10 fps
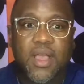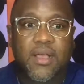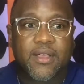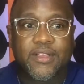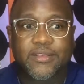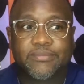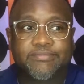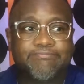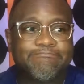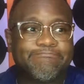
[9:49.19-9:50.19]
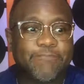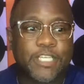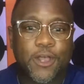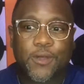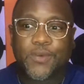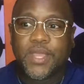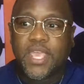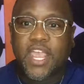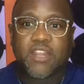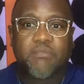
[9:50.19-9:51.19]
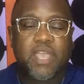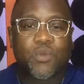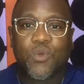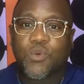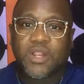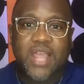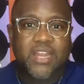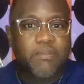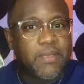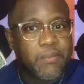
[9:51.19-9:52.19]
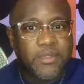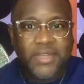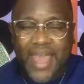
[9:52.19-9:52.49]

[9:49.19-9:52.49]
in a big room with a lot of people